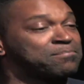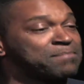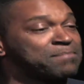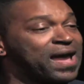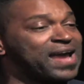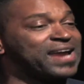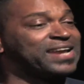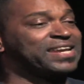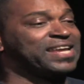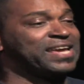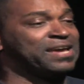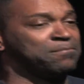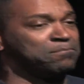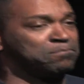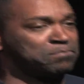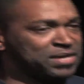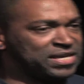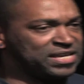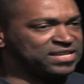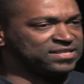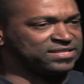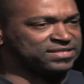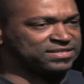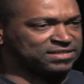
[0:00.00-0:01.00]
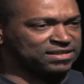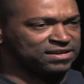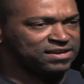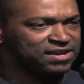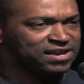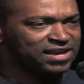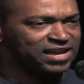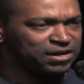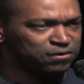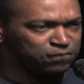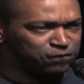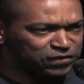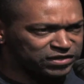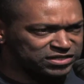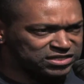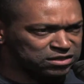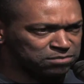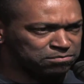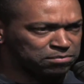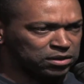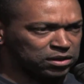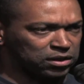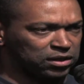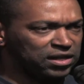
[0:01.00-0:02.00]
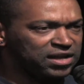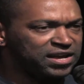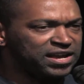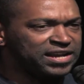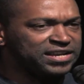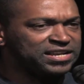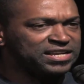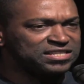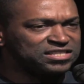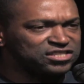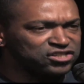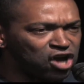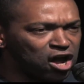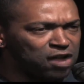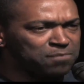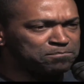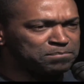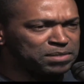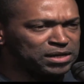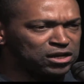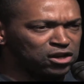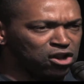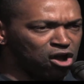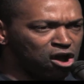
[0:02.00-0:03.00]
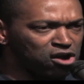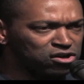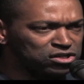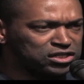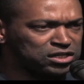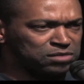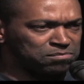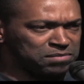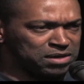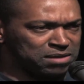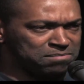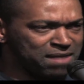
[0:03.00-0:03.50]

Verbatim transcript: My name means invisible, it does not belong to me.